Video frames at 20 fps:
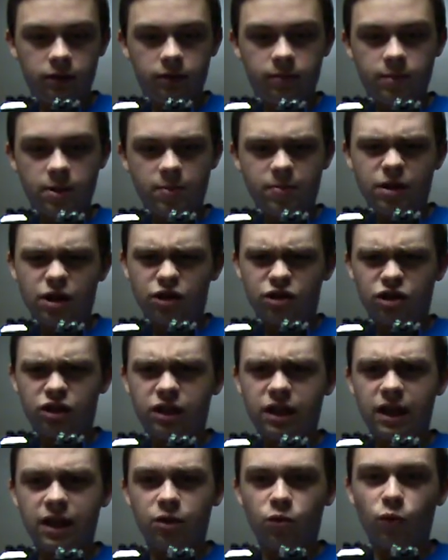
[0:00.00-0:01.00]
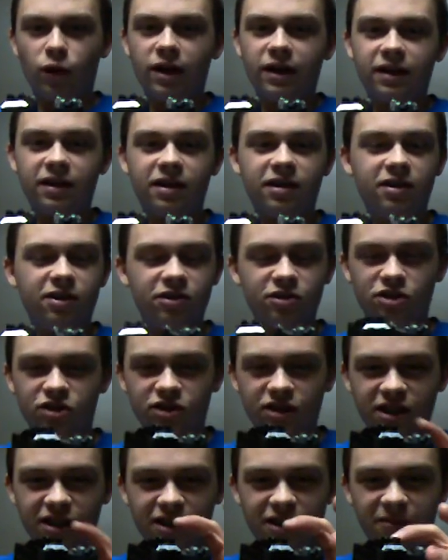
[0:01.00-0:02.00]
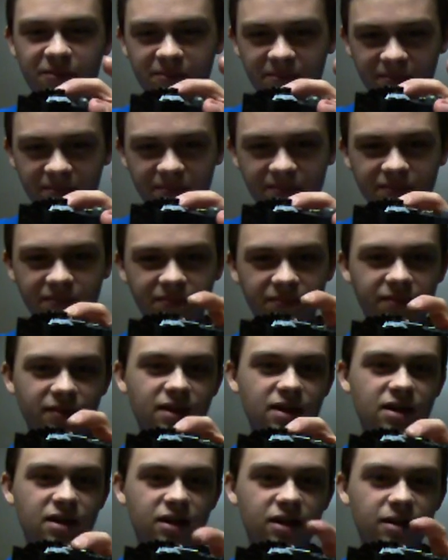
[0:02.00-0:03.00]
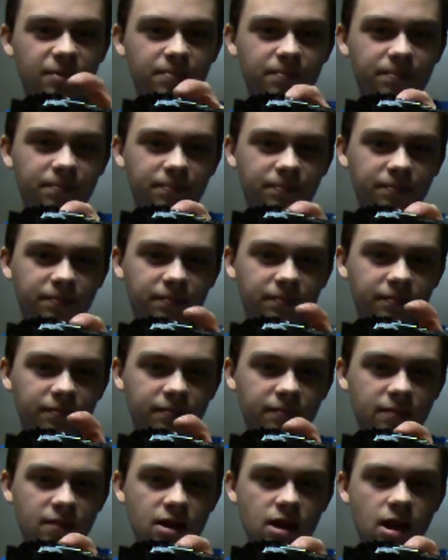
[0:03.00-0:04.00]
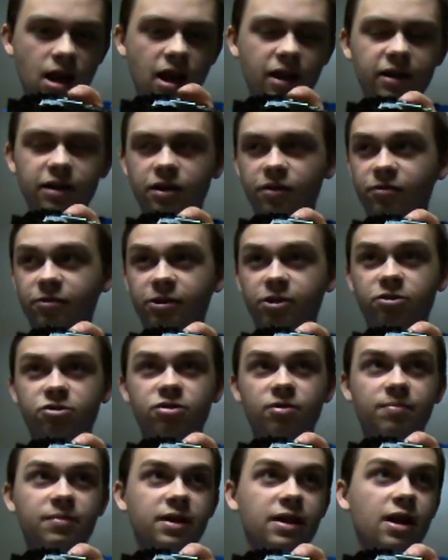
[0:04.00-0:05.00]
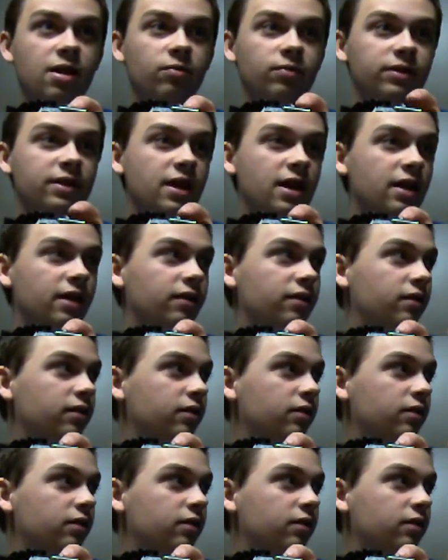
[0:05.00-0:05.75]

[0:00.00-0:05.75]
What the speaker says: maybe I should gain weight. Just kidding. I need to figure something out with that.